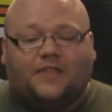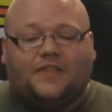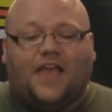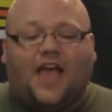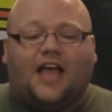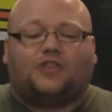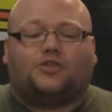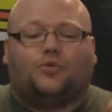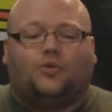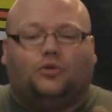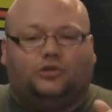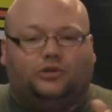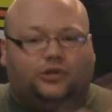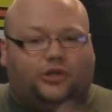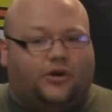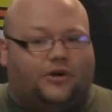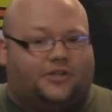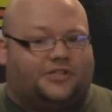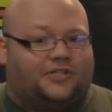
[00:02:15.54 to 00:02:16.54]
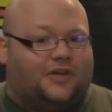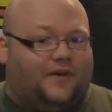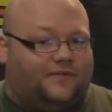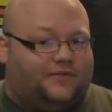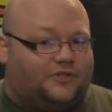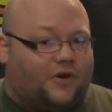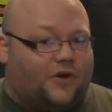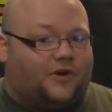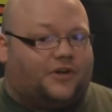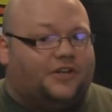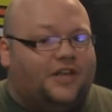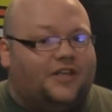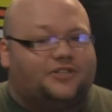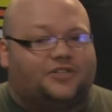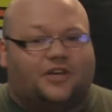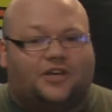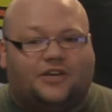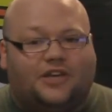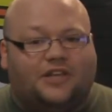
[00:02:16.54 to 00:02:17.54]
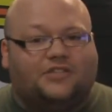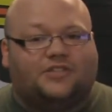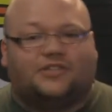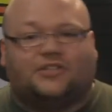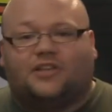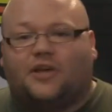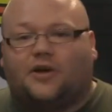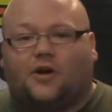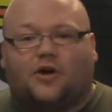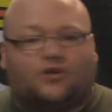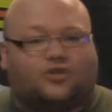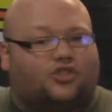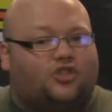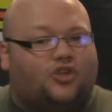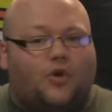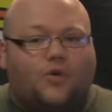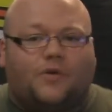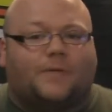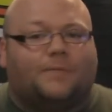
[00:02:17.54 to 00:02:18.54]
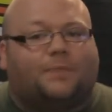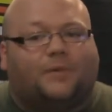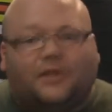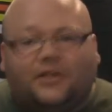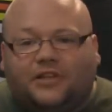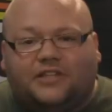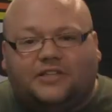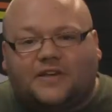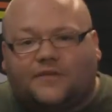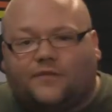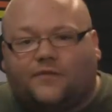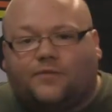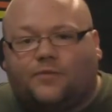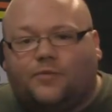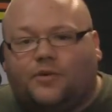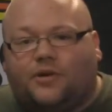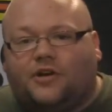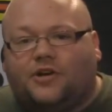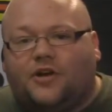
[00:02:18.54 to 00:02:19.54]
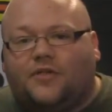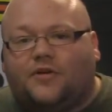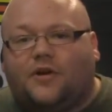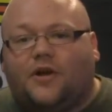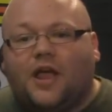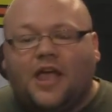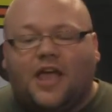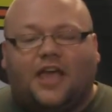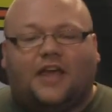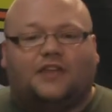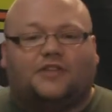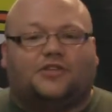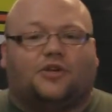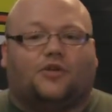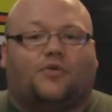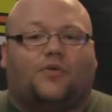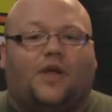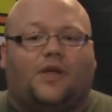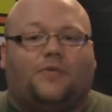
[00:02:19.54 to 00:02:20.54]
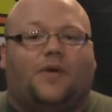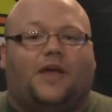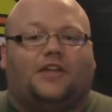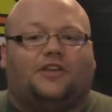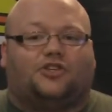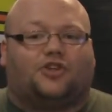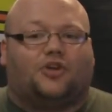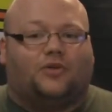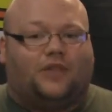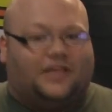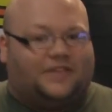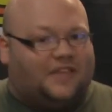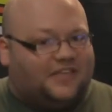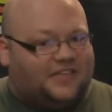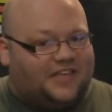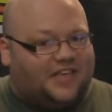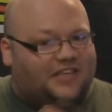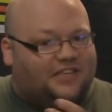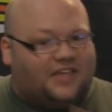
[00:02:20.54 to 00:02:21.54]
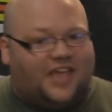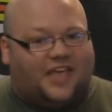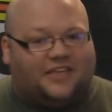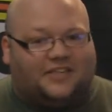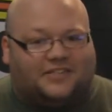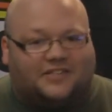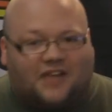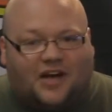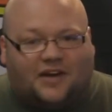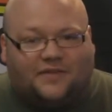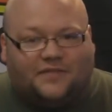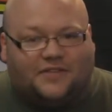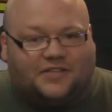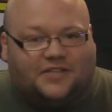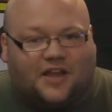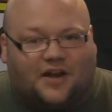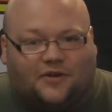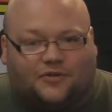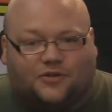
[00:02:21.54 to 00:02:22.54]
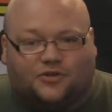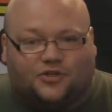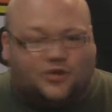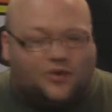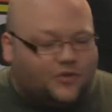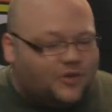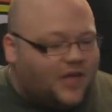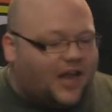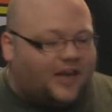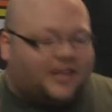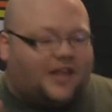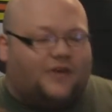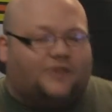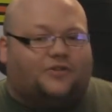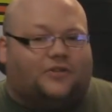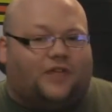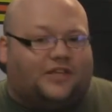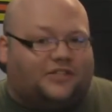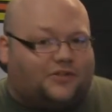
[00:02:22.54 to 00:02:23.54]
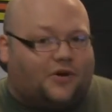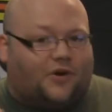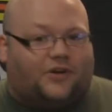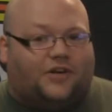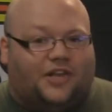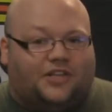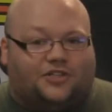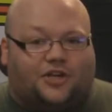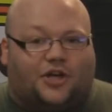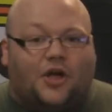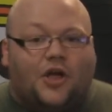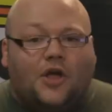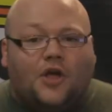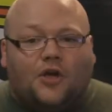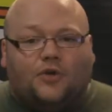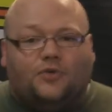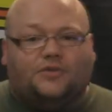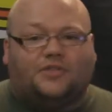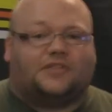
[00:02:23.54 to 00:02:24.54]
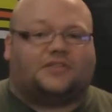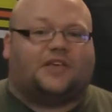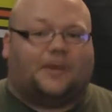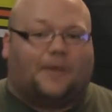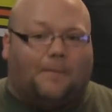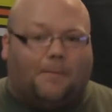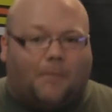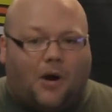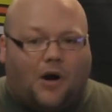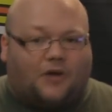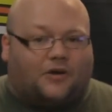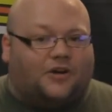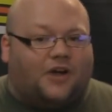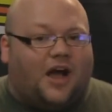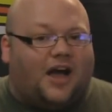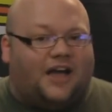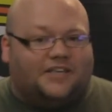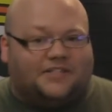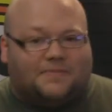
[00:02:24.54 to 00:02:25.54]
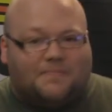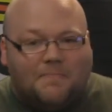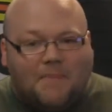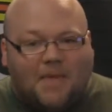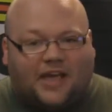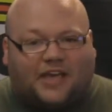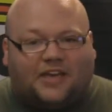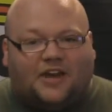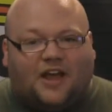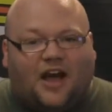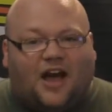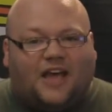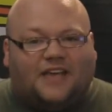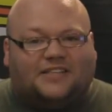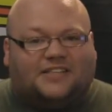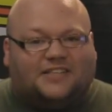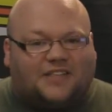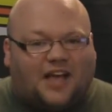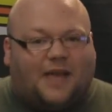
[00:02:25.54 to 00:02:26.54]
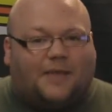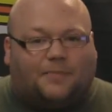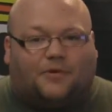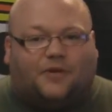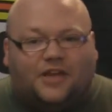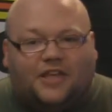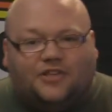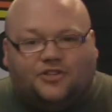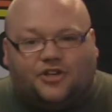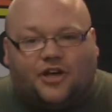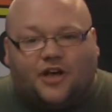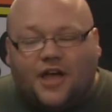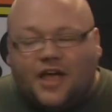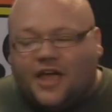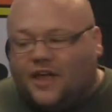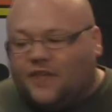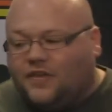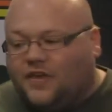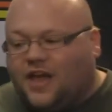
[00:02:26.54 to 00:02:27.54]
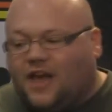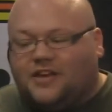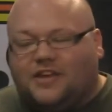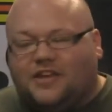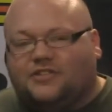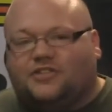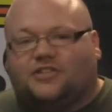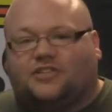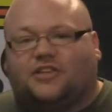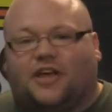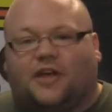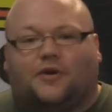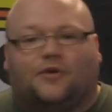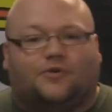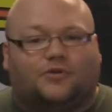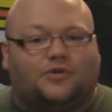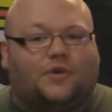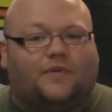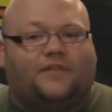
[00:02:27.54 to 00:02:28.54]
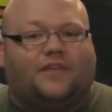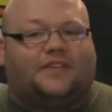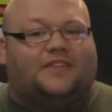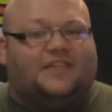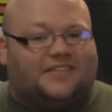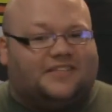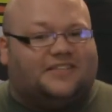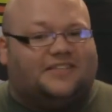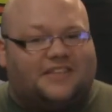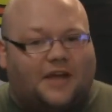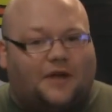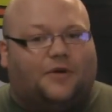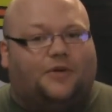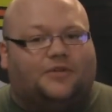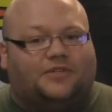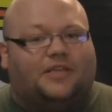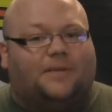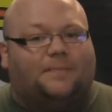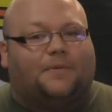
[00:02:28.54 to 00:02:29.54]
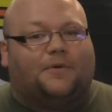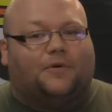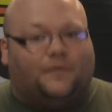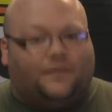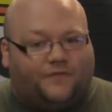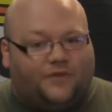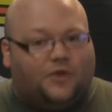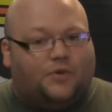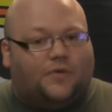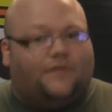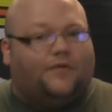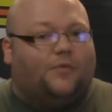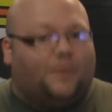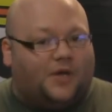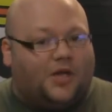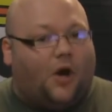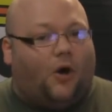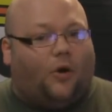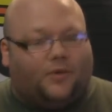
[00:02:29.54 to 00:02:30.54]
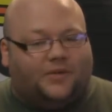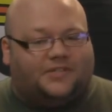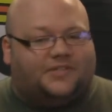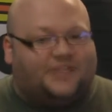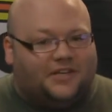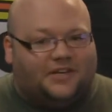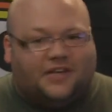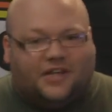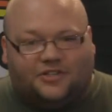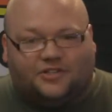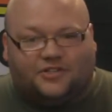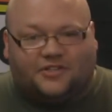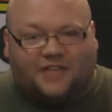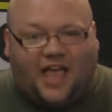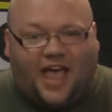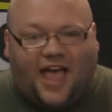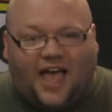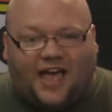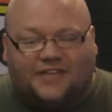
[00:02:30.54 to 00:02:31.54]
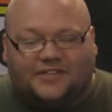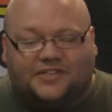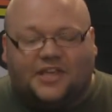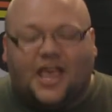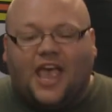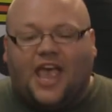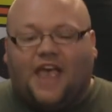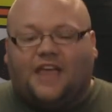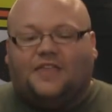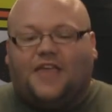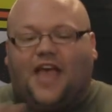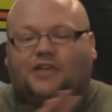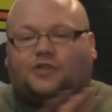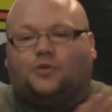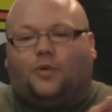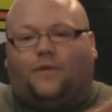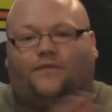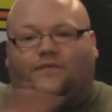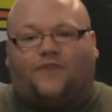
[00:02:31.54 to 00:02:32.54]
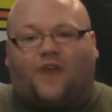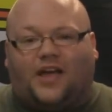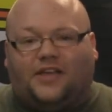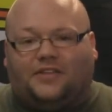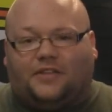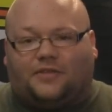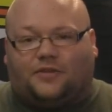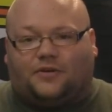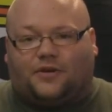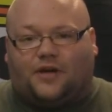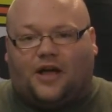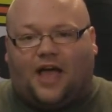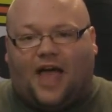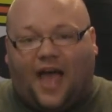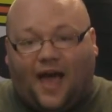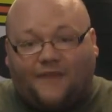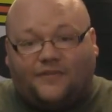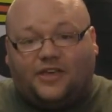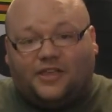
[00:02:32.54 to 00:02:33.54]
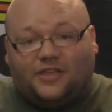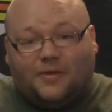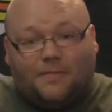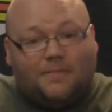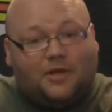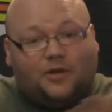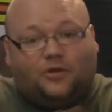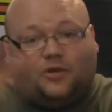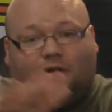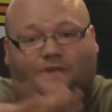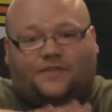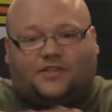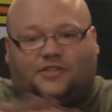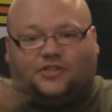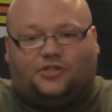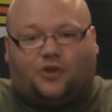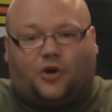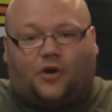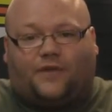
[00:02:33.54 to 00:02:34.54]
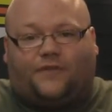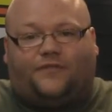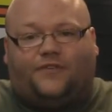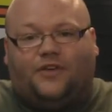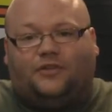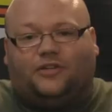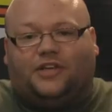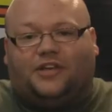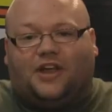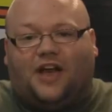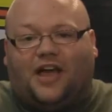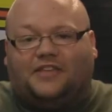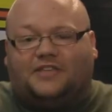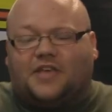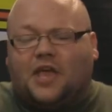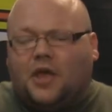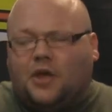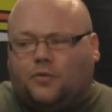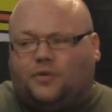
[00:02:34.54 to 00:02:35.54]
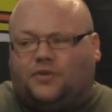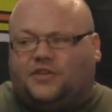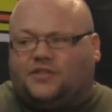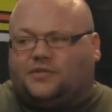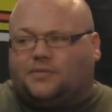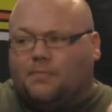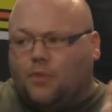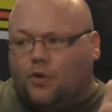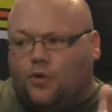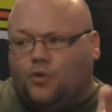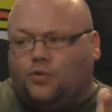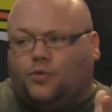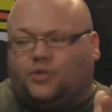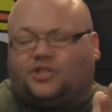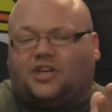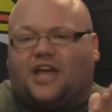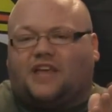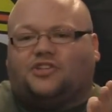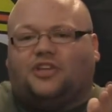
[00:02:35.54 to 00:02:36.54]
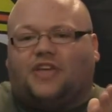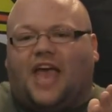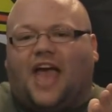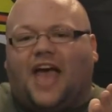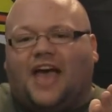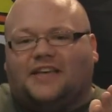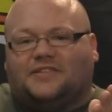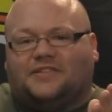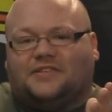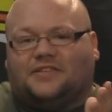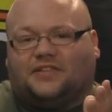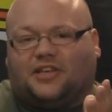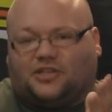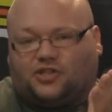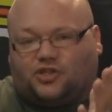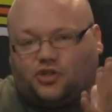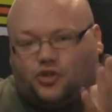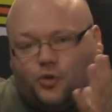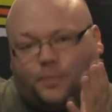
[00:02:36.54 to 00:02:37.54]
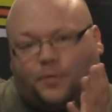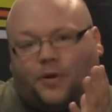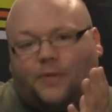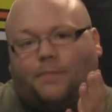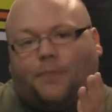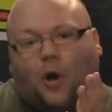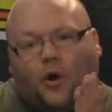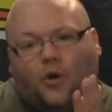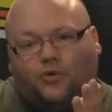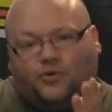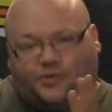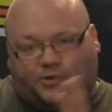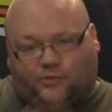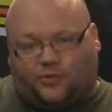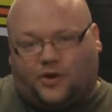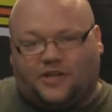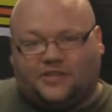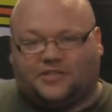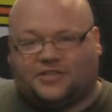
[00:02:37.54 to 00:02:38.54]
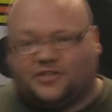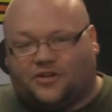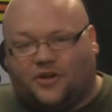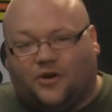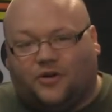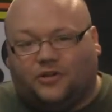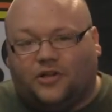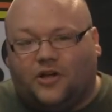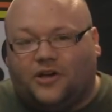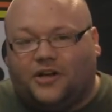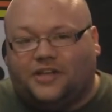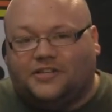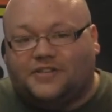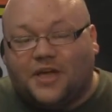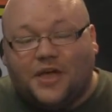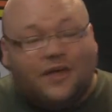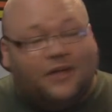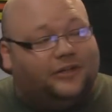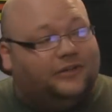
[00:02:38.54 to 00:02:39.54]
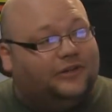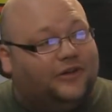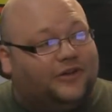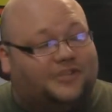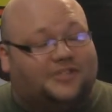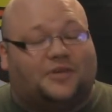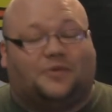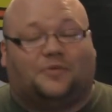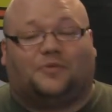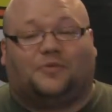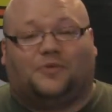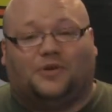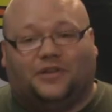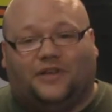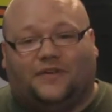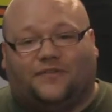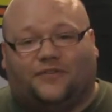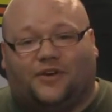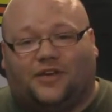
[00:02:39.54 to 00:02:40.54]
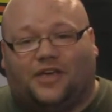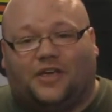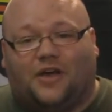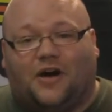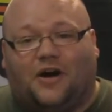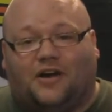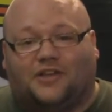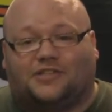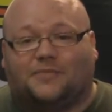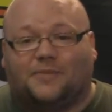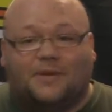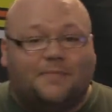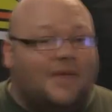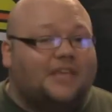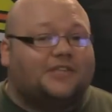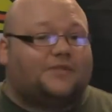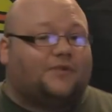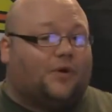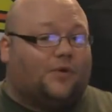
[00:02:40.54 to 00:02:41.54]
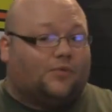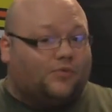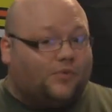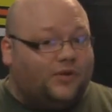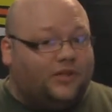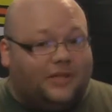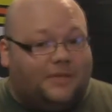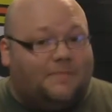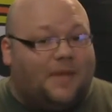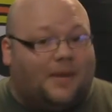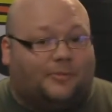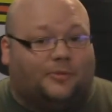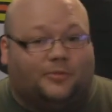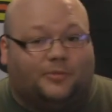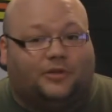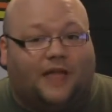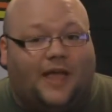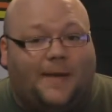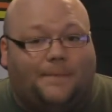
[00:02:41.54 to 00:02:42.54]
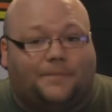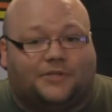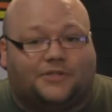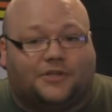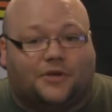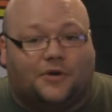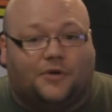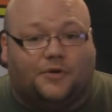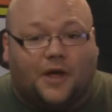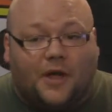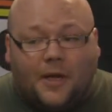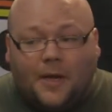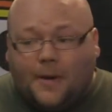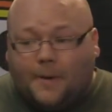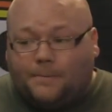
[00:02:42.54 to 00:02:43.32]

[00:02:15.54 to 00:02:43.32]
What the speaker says: The actual looks of Dark Ninja and Ninja Slayer are so completely different from one another, and it's a great way to show, like, the yin-yang side of these characters. You know, you got a character like Dark Ninja, who's this, like, modernized, mechanized cyber ninja, and then you got Ninja Slayer, who's sort of like the stereotypical view of what we always see ninjas as. And the actual fight that they're having in the middle of this dark field at night with this moon, which actually has this, like, superimposed red skull on it, looks really freaking awesome and makes for a really memorable episode.